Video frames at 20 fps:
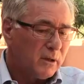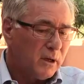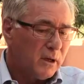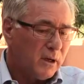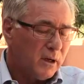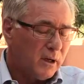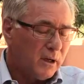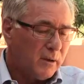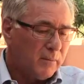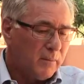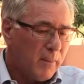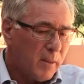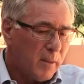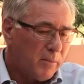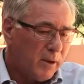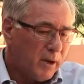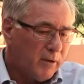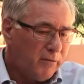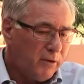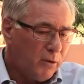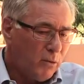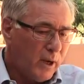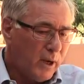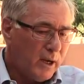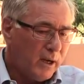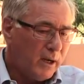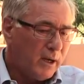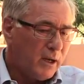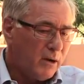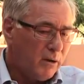But if you
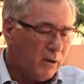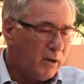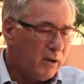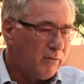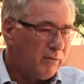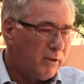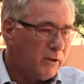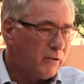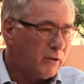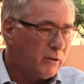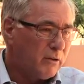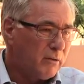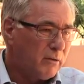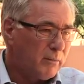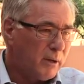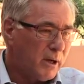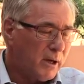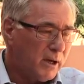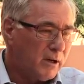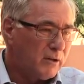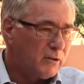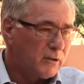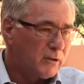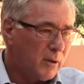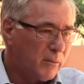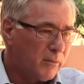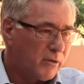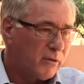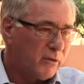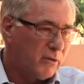wait it out and the physical buyers
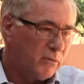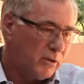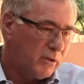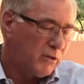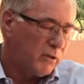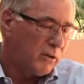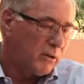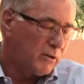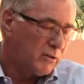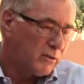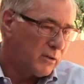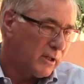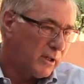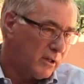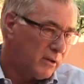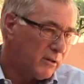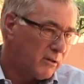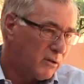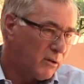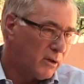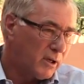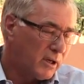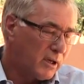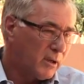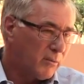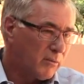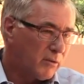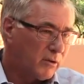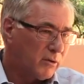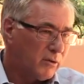come through, which it looks like they're going to
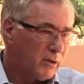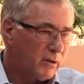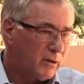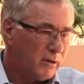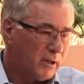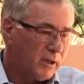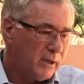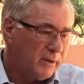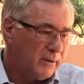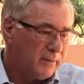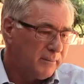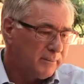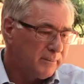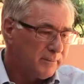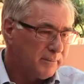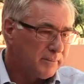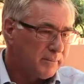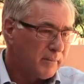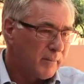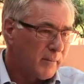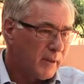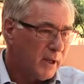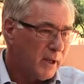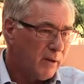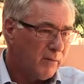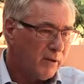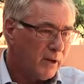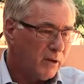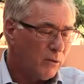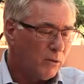come through here, then
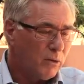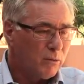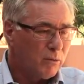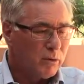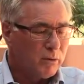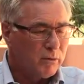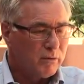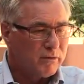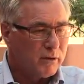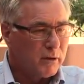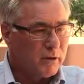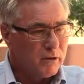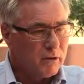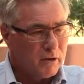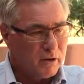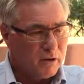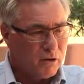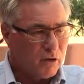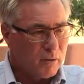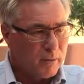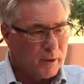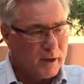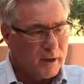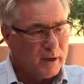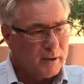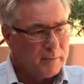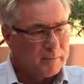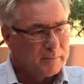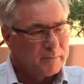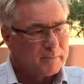everything will revert to norm
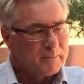again.